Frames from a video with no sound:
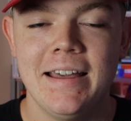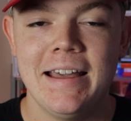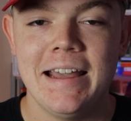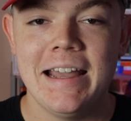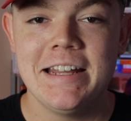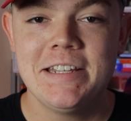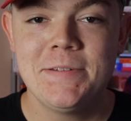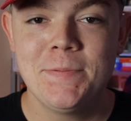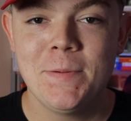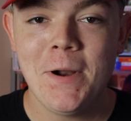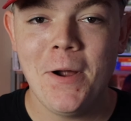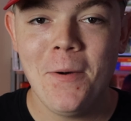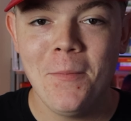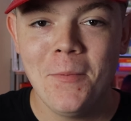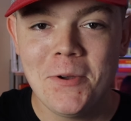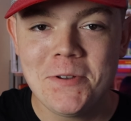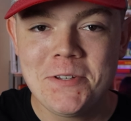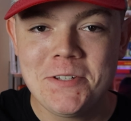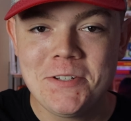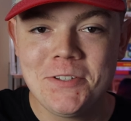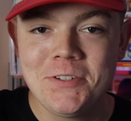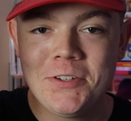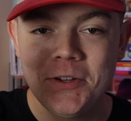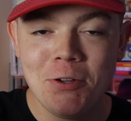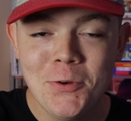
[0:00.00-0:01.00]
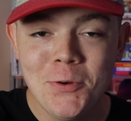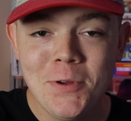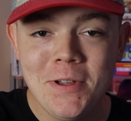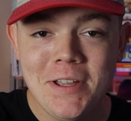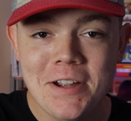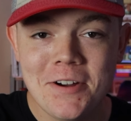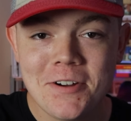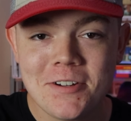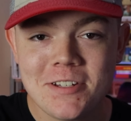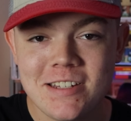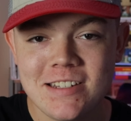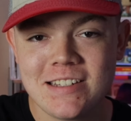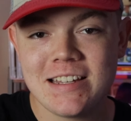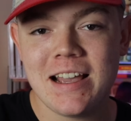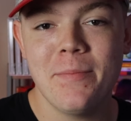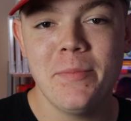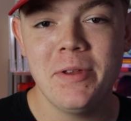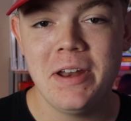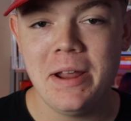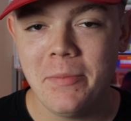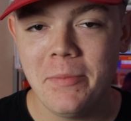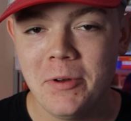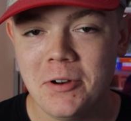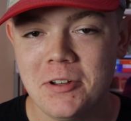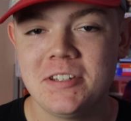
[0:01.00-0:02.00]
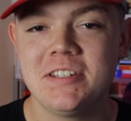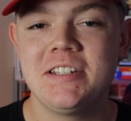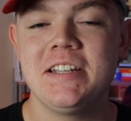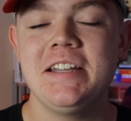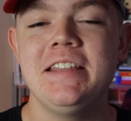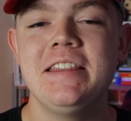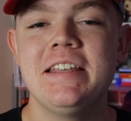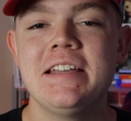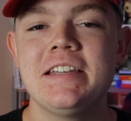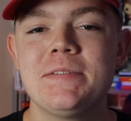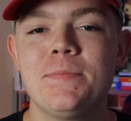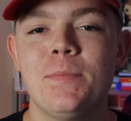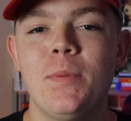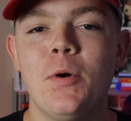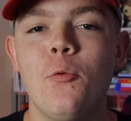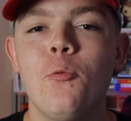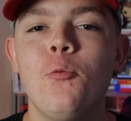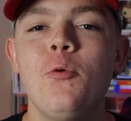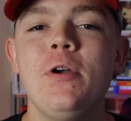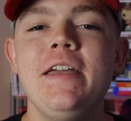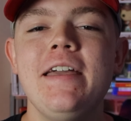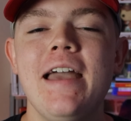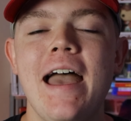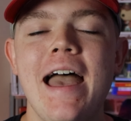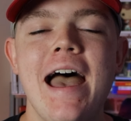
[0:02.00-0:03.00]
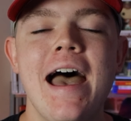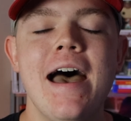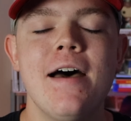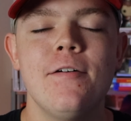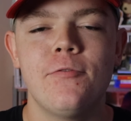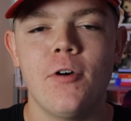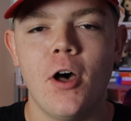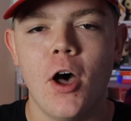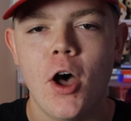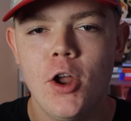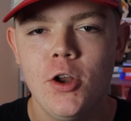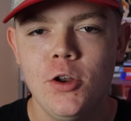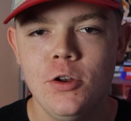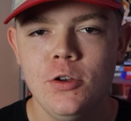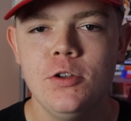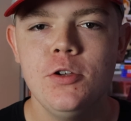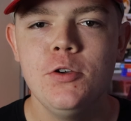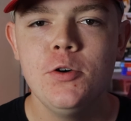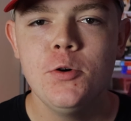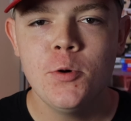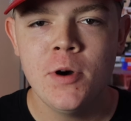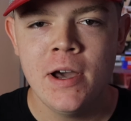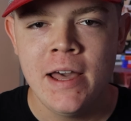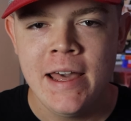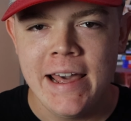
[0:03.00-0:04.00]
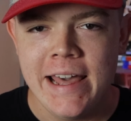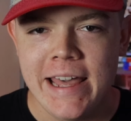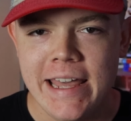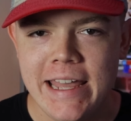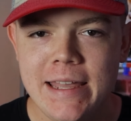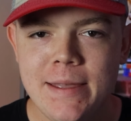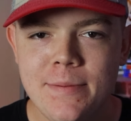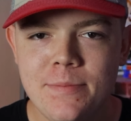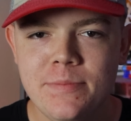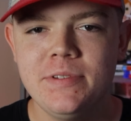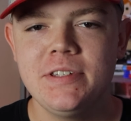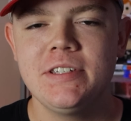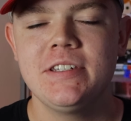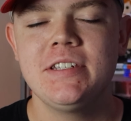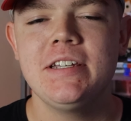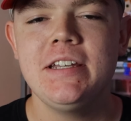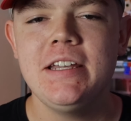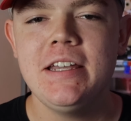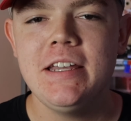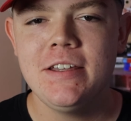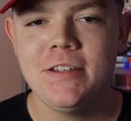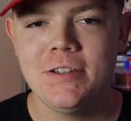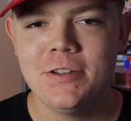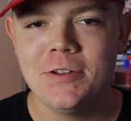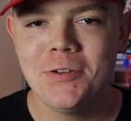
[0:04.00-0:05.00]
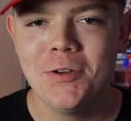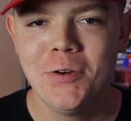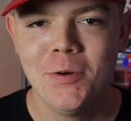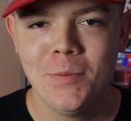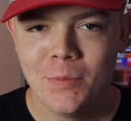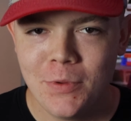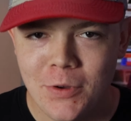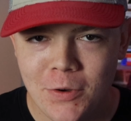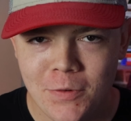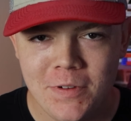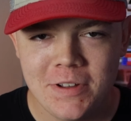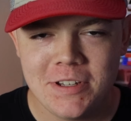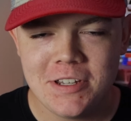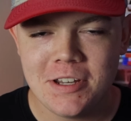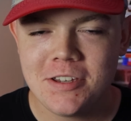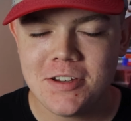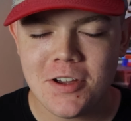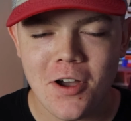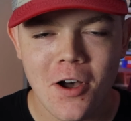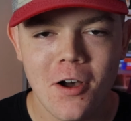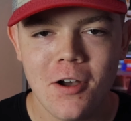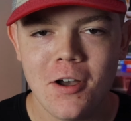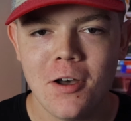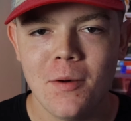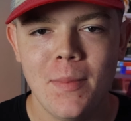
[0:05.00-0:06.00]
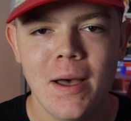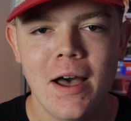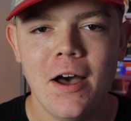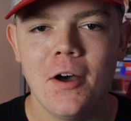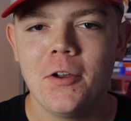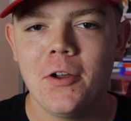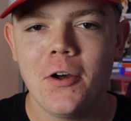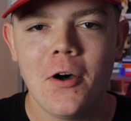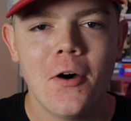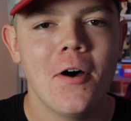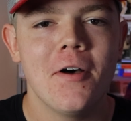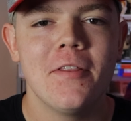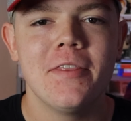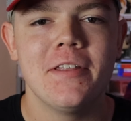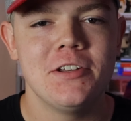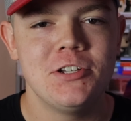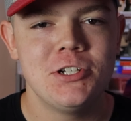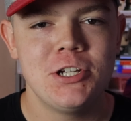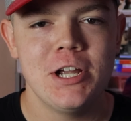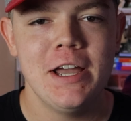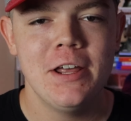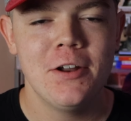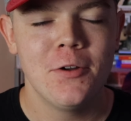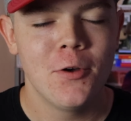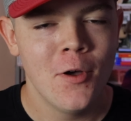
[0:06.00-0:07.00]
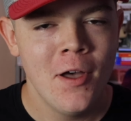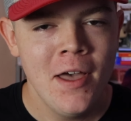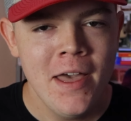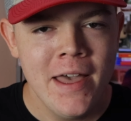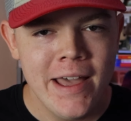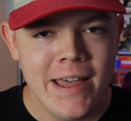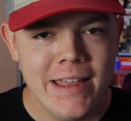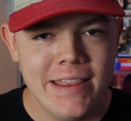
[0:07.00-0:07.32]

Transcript: It's been almost 2 years since I've been able to see this, but we have a new MCU movie to talk about on the channel.